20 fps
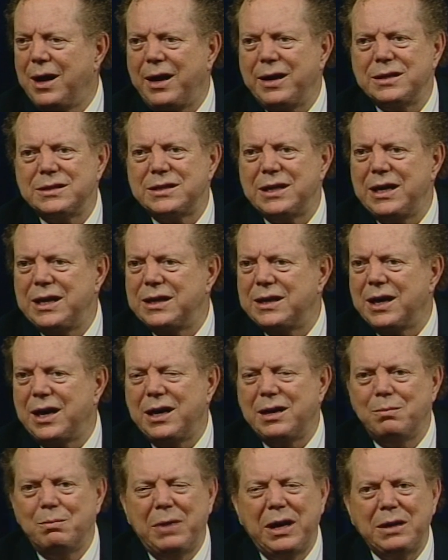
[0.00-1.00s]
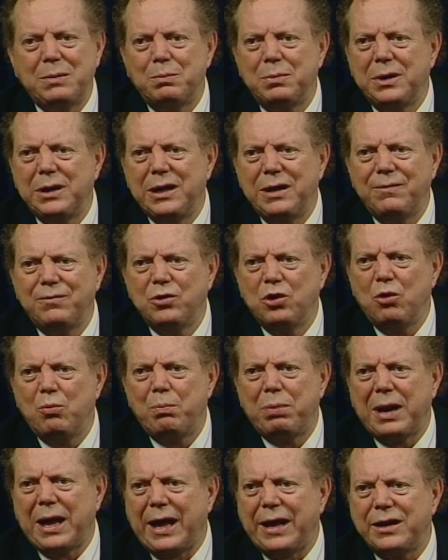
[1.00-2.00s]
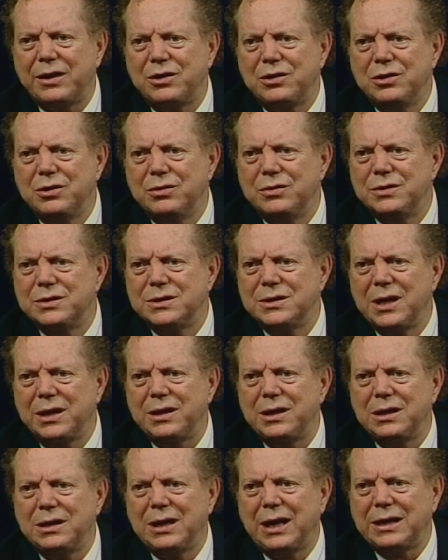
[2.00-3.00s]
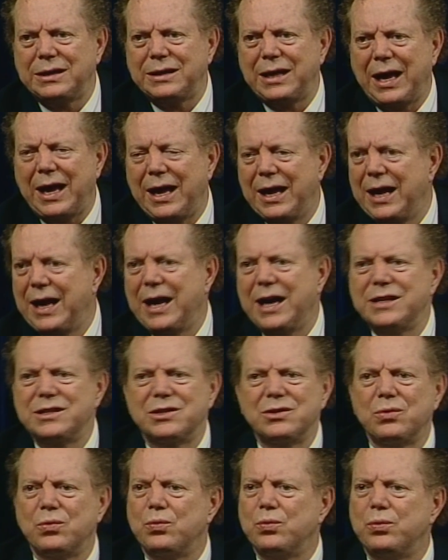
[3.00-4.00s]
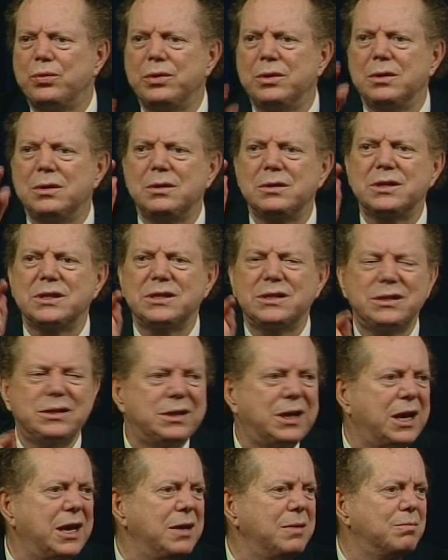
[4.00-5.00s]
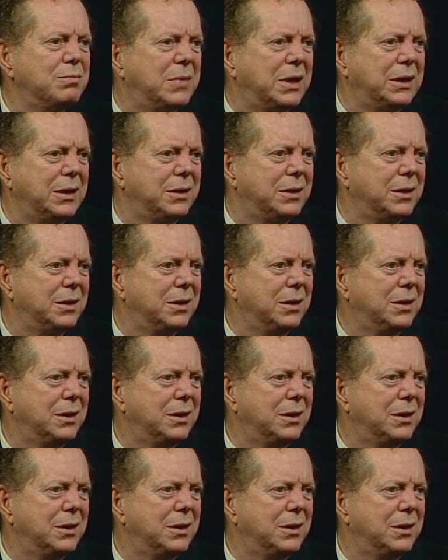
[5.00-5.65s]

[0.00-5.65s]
Not as any kind of make believe, no platitudes, nothing like that, as a real statement,